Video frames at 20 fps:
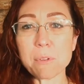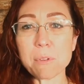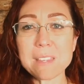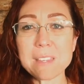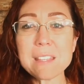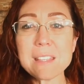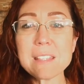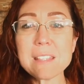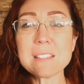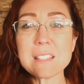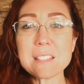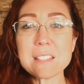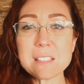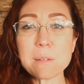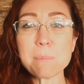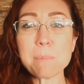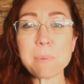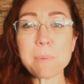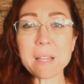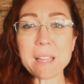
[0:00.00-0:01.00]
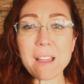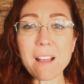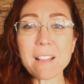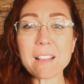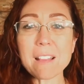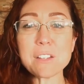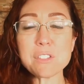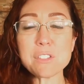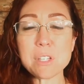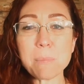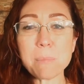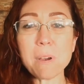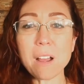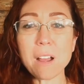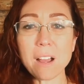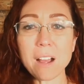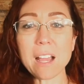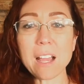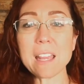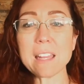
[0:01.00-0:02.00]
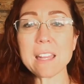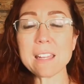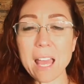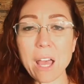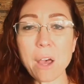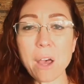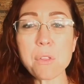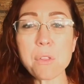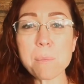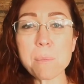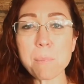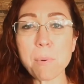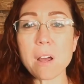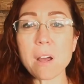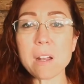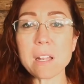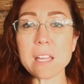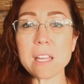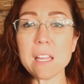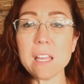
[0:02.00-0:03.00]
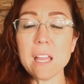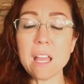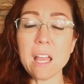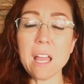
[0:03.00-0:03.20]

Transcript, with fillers: This is the biology behind how the body